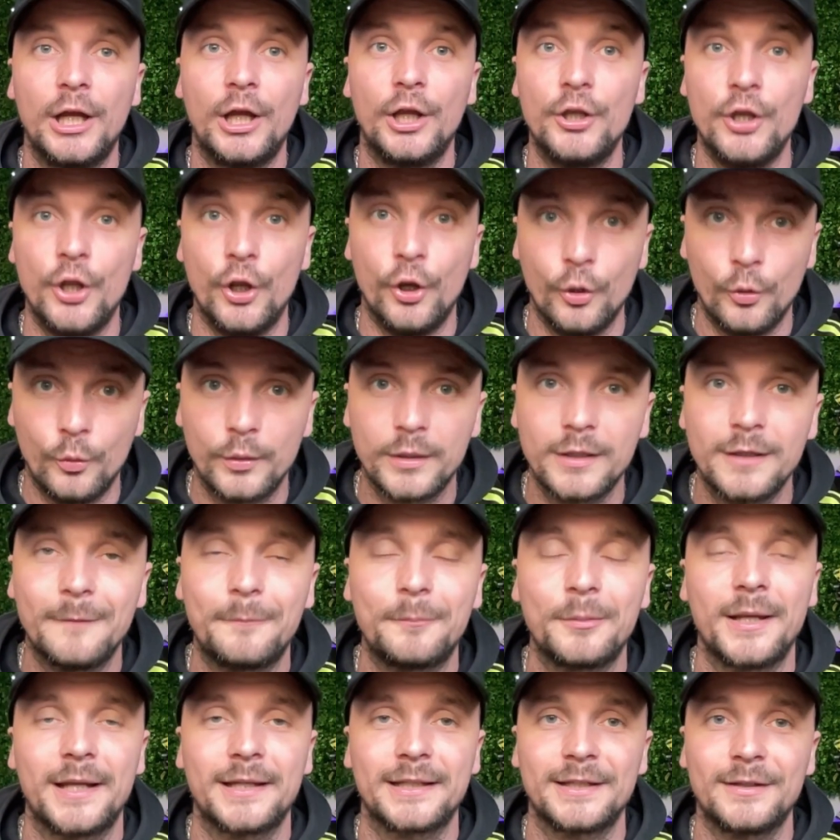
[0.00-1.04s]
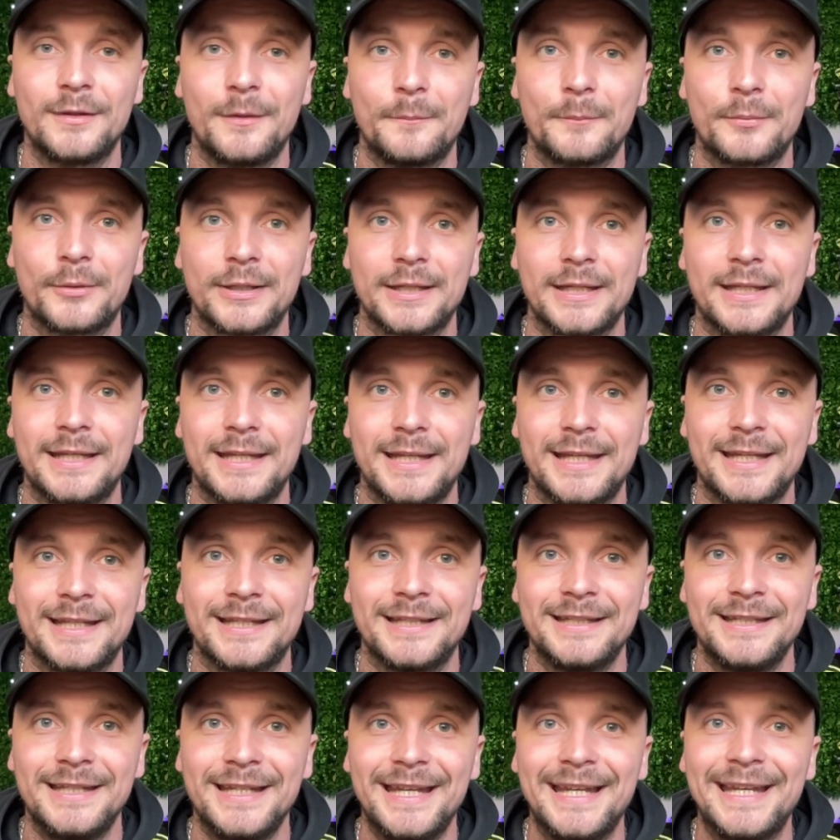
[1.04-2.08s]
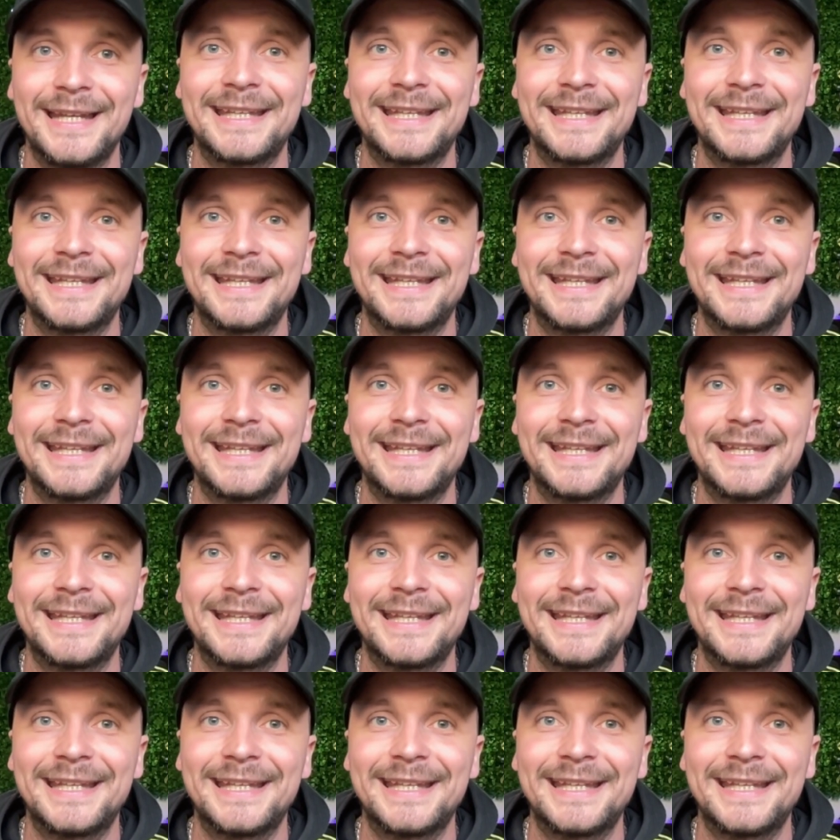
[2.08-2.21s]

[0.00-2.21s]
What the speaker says: and who are you planning on bringing in?